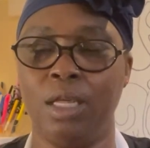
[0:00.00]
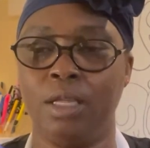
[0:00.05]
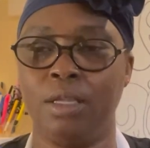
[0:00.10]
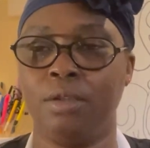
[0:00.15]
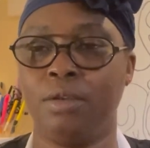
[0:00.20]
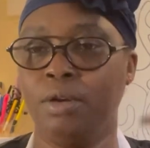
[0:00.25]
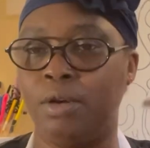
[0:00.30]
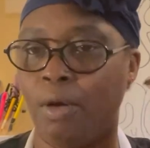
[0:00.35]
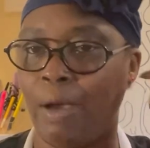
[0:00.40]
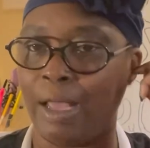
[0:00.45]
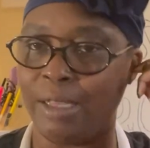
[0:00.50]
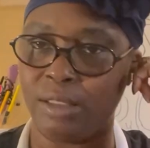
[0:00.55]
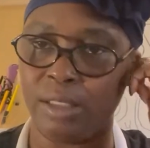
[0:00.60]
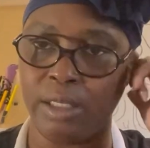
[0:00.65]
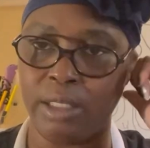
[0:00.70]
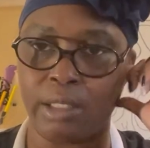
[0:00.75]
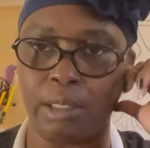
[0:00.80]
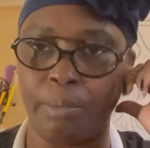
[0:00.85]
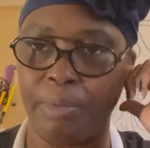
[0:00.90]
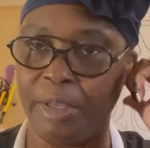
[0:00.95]
I
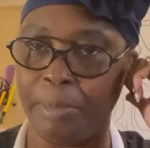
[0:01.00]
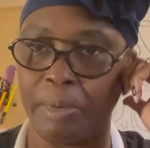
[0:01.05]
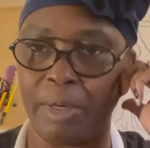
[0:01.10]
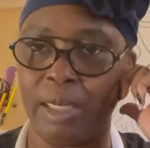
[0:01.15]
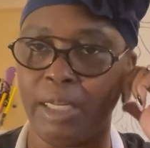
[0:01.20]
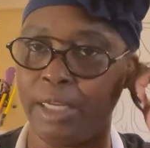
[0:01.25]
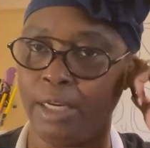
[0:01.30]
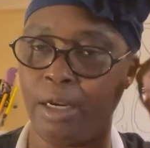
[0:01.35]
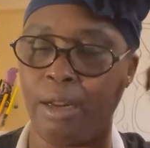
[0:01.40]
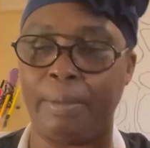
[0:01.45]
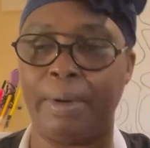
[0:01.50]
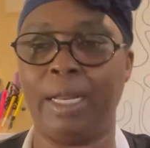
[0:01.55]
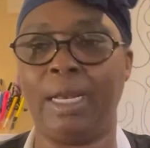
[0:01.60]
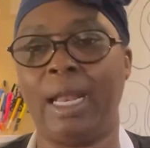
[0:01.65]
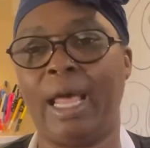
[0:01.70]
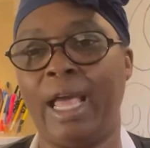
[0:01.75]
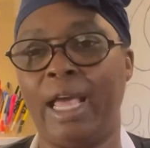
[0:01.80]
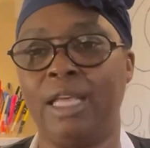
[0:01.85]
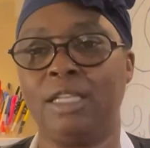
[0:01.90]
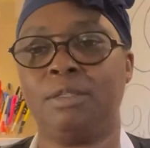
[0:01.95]
seen some people clean up their
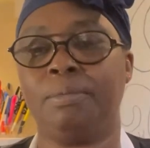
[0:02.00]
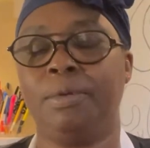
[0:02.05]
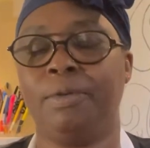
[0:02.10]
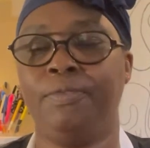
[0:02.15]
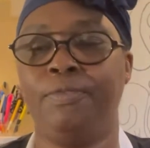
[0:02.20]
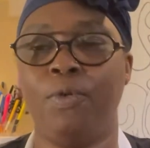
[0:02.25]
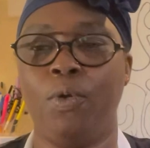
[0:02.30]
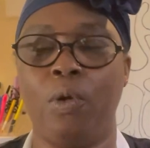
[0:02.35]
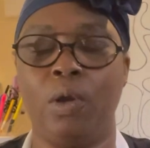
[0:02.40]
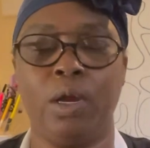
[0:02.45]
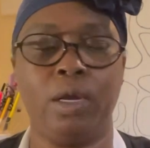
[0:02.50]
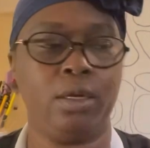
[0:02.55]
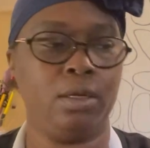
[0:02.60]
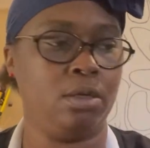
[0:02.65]
lines before,